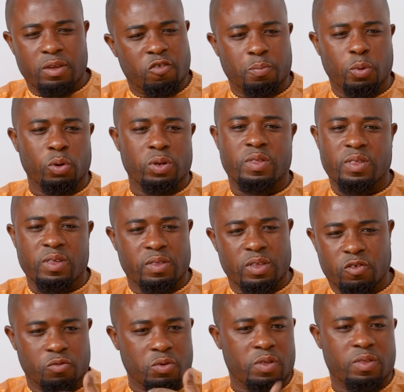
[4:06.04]
these policies,
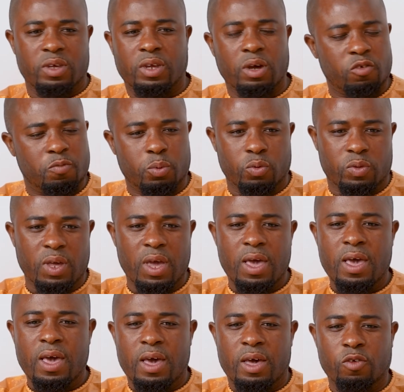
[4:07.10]
this research output.
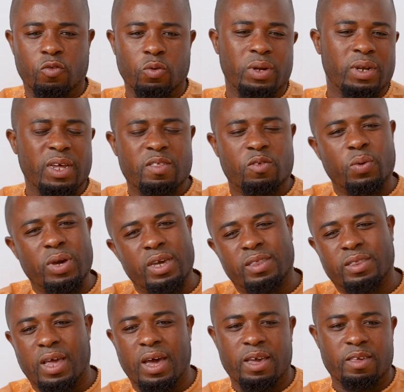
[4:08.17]
And so that's where
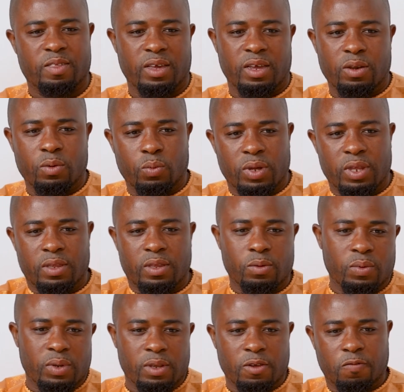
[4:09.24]
it ties in
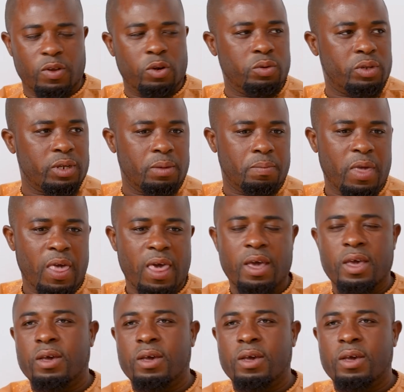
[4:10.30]
with the fellowship.